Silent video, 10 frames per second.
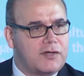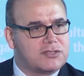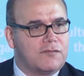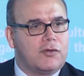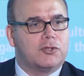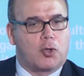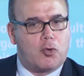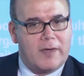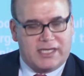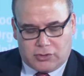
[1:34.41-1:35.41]
first of all,
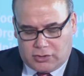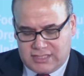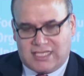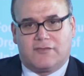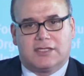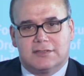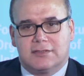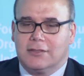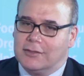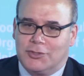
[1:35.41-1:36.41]
documented all this
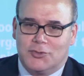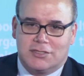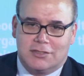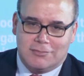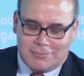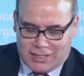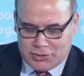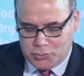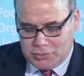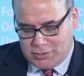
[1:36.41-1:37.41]
evidence using
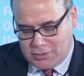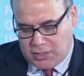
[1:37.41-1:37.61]
a tool.